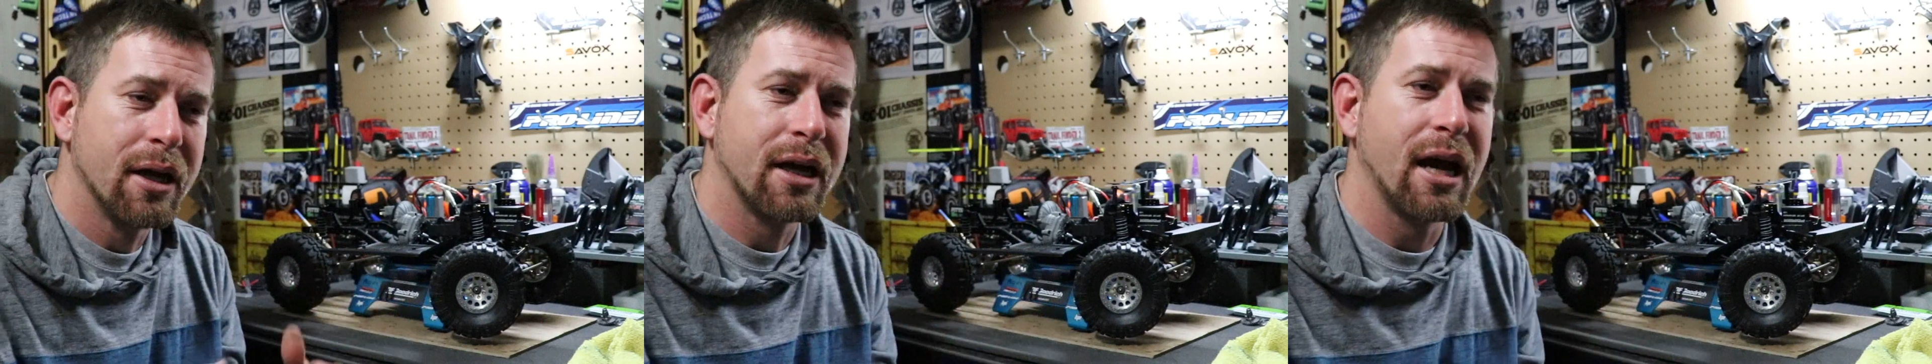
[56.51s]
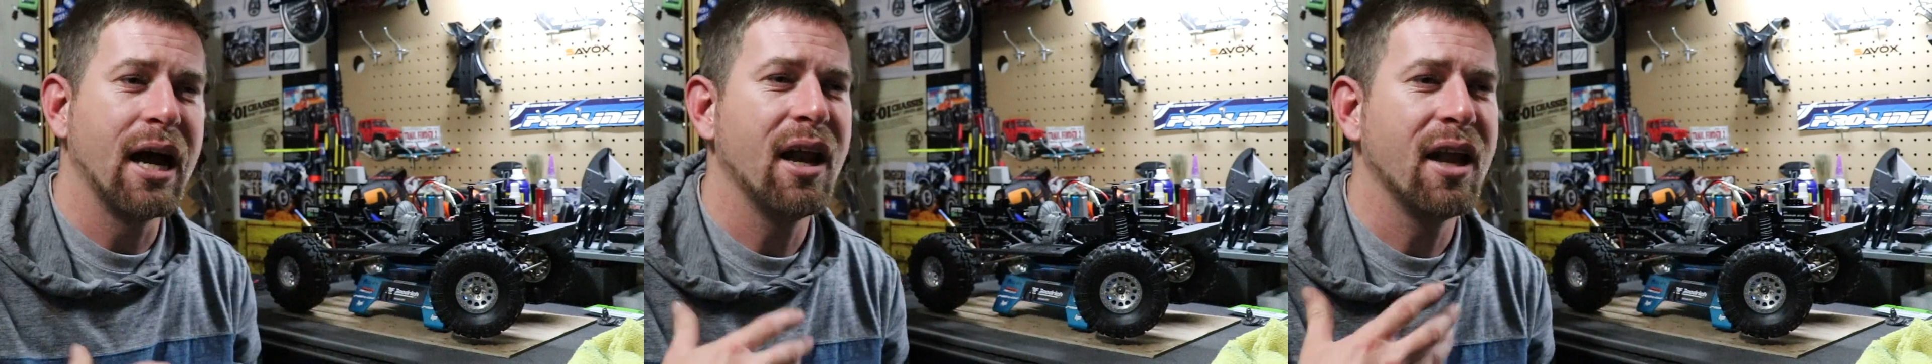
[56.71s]

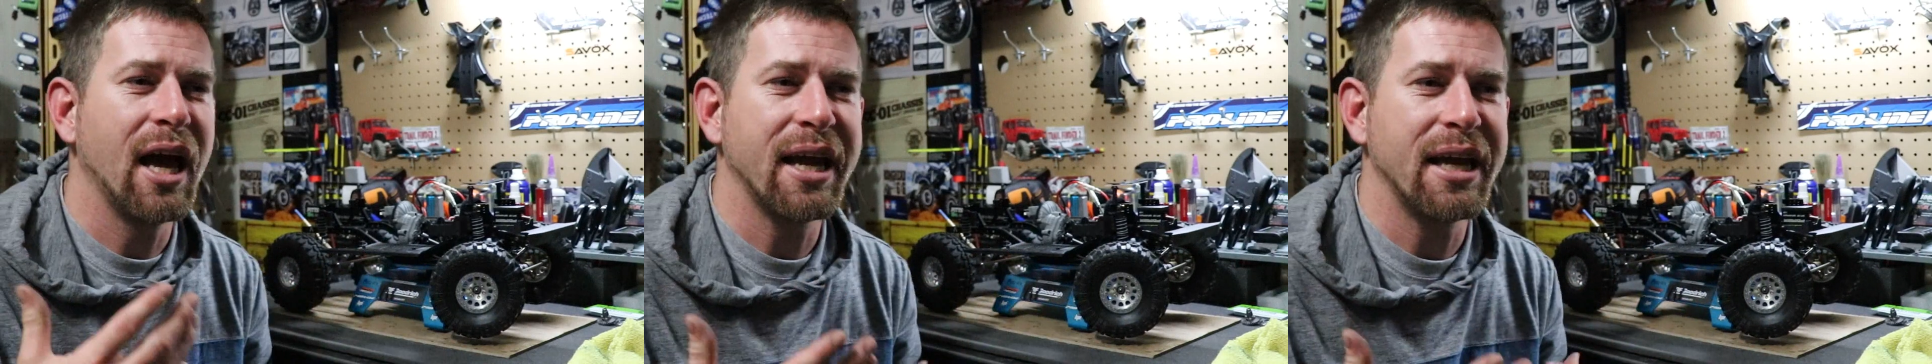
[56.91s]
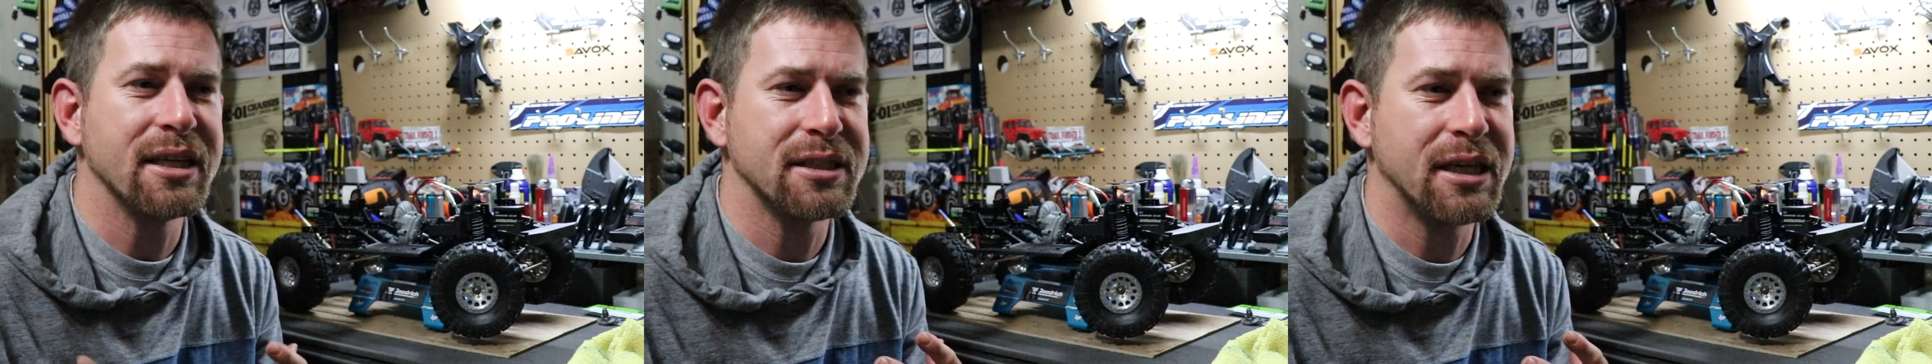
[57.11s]
kind of
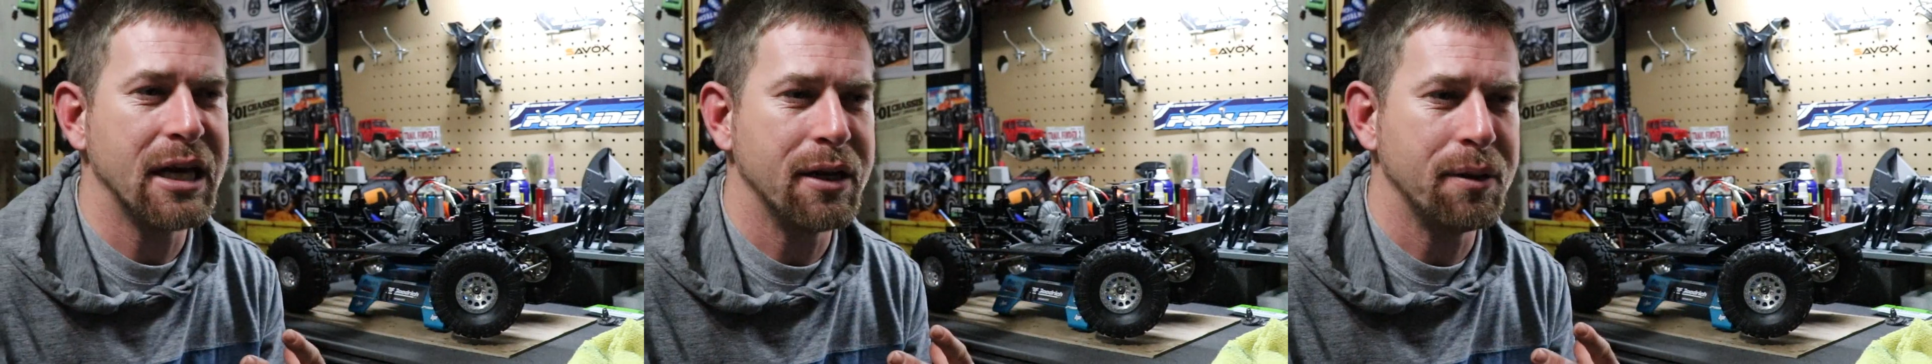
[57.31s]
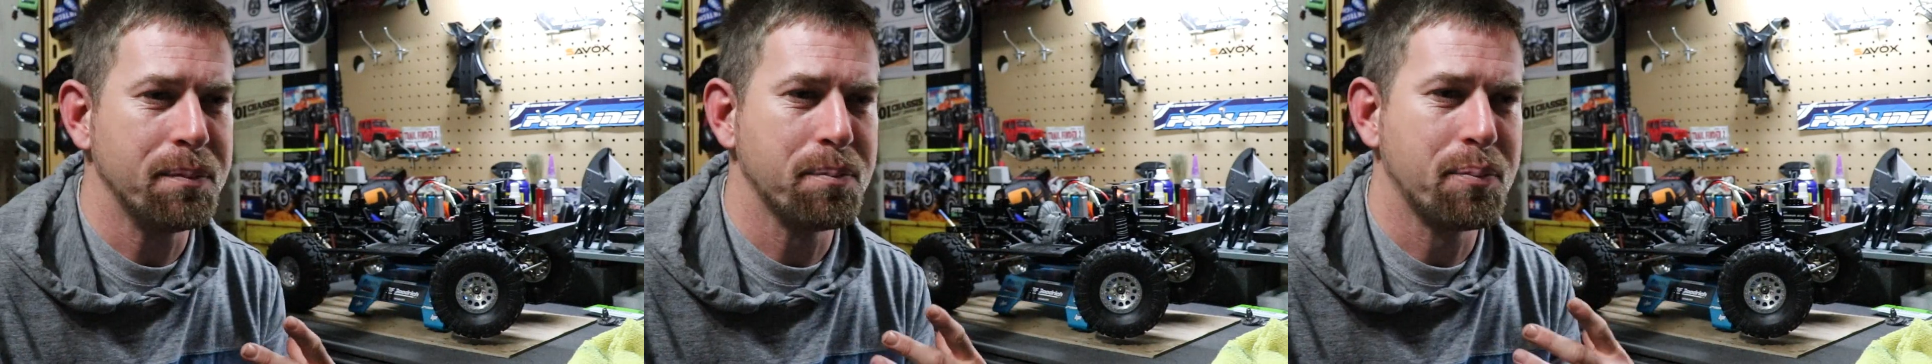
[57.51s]
like it's
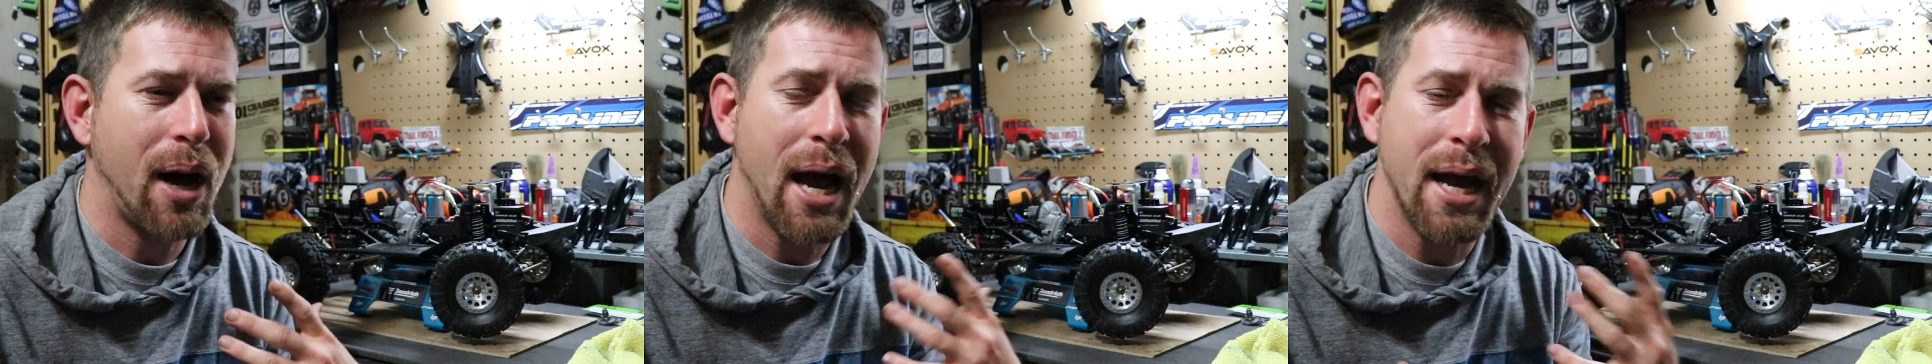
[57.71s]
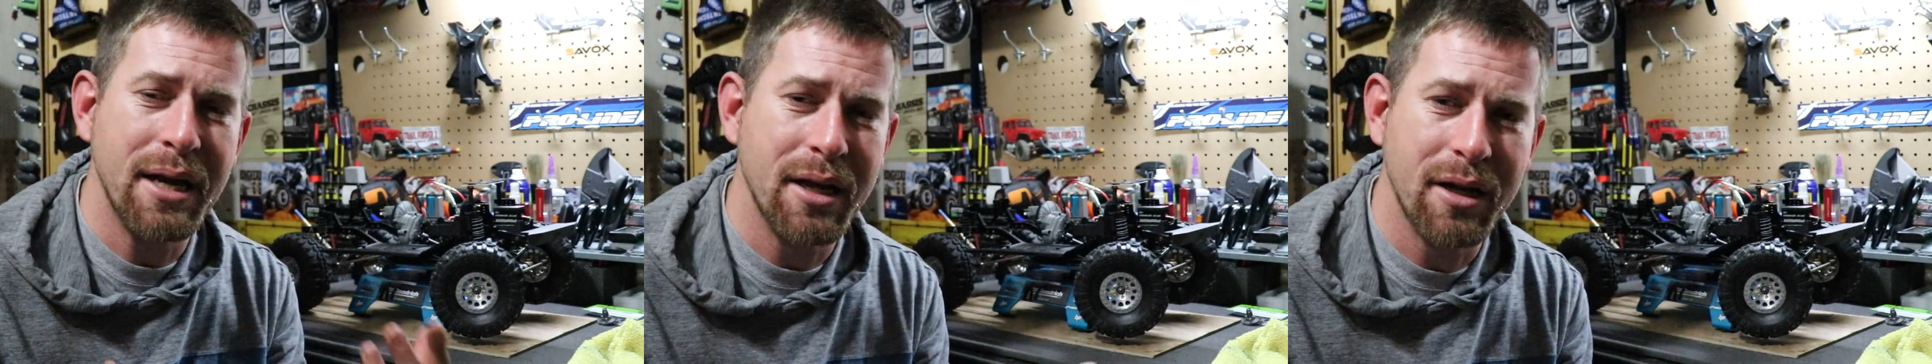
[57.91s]
getting
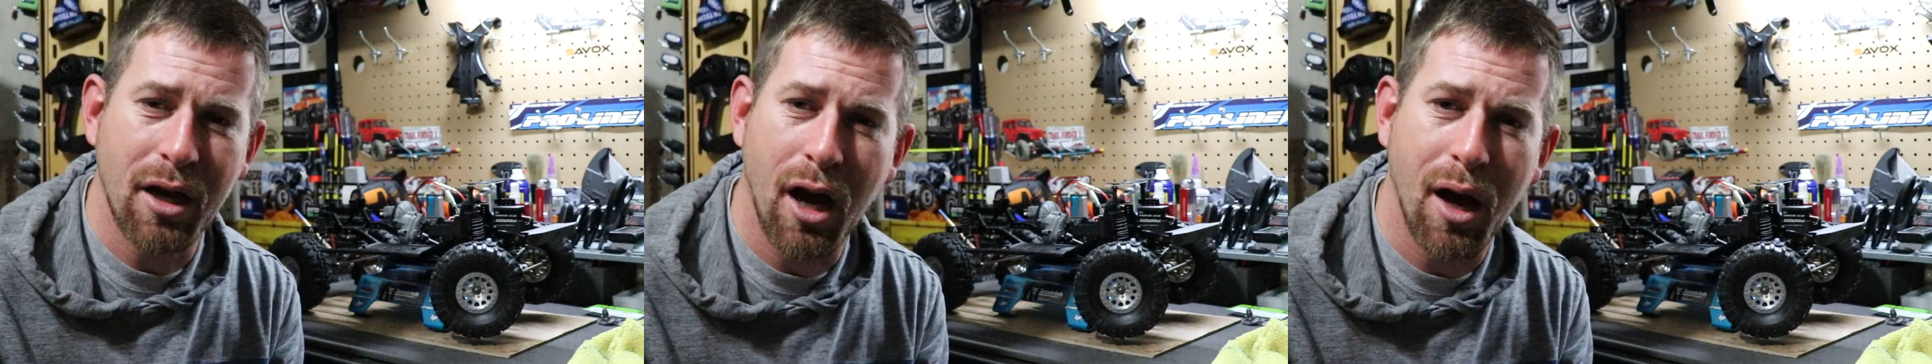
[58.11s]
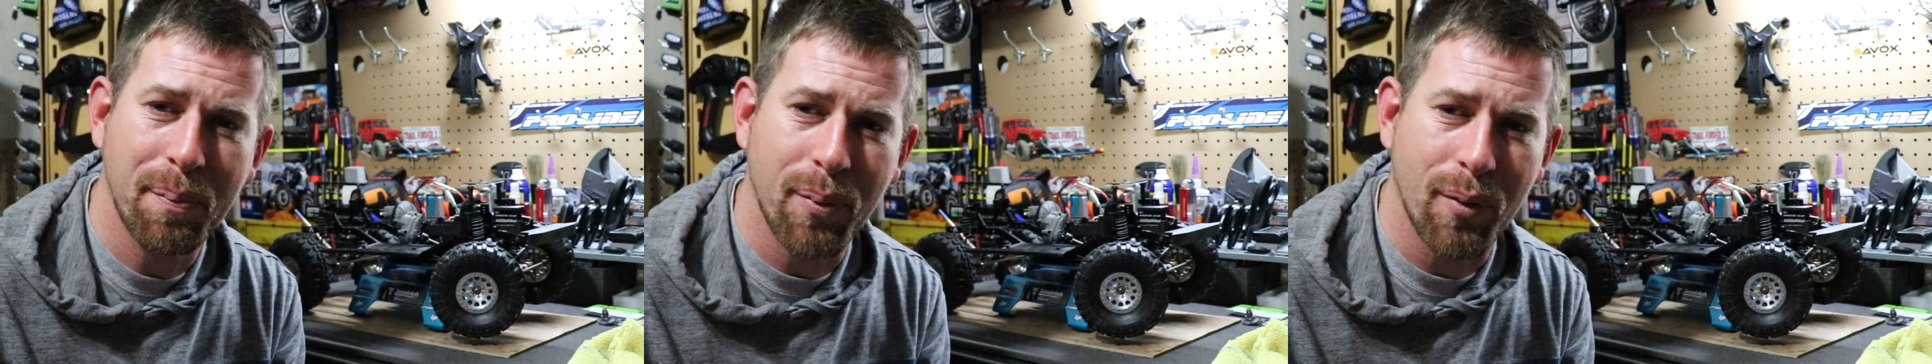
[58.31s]
binded
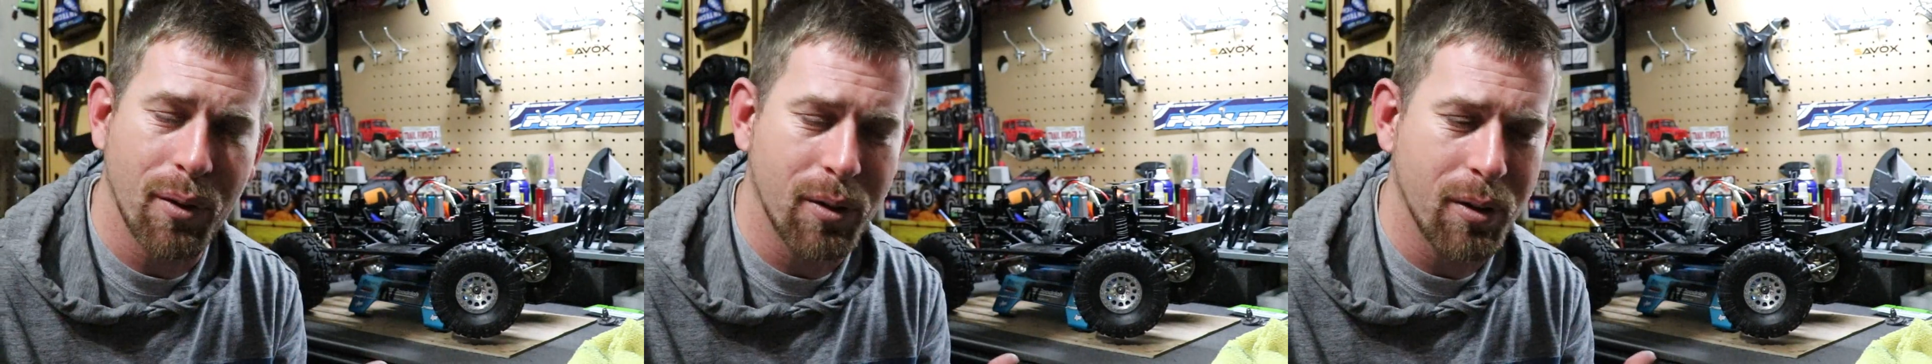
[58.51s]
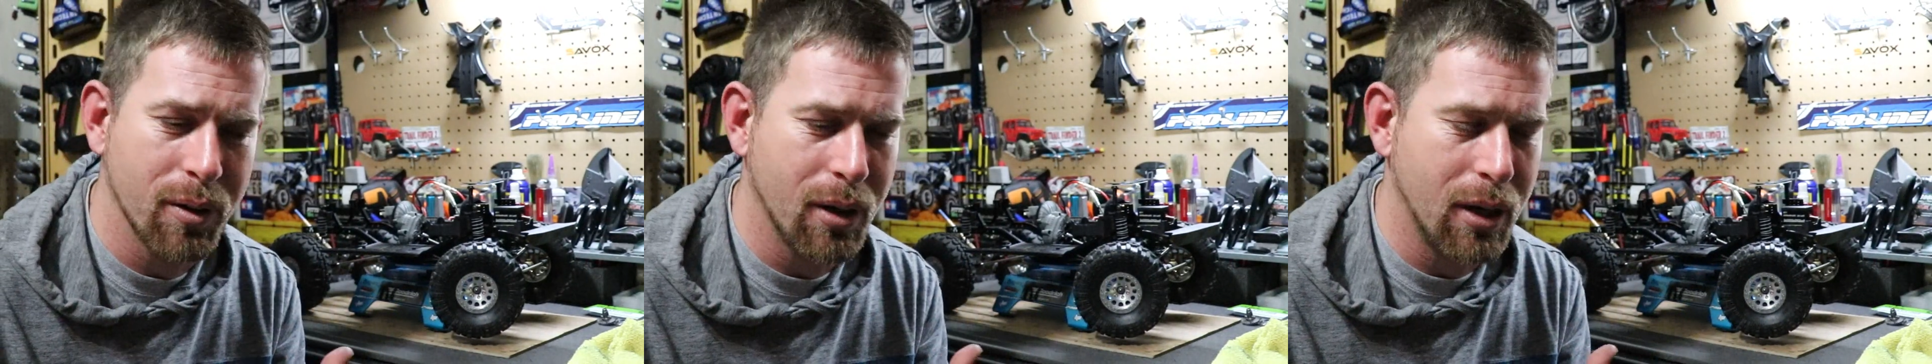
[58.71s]
up
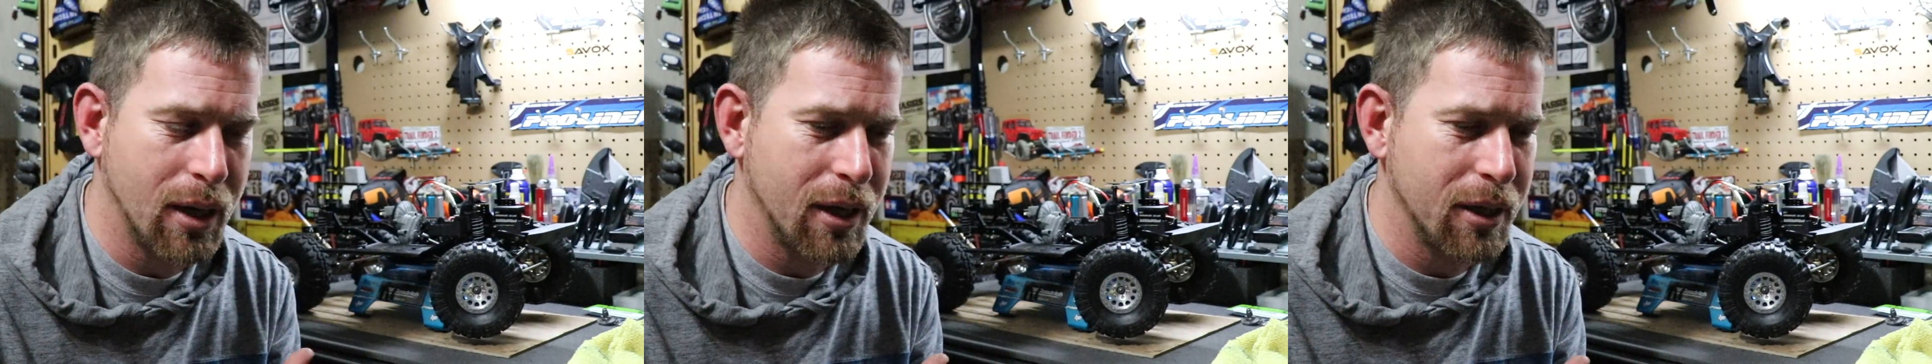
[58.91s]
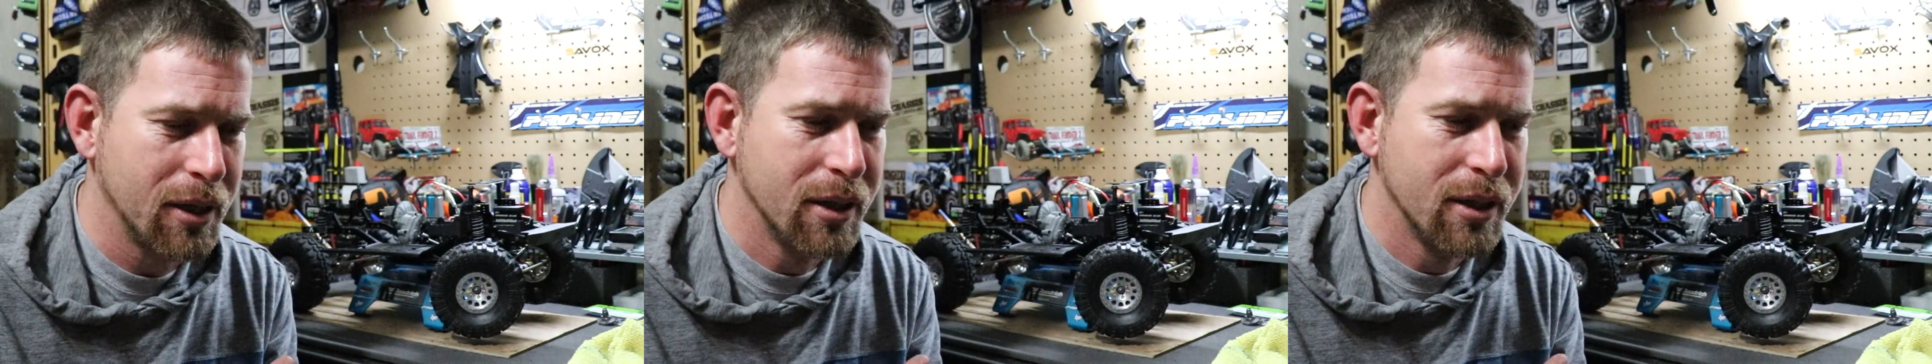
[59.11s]
or
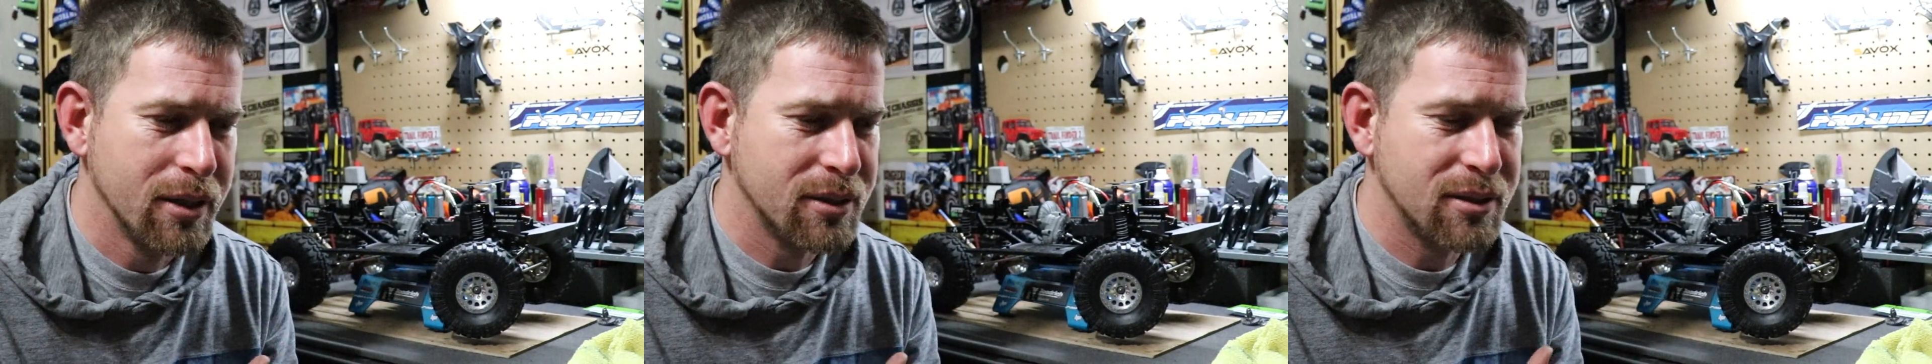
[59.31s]
uh,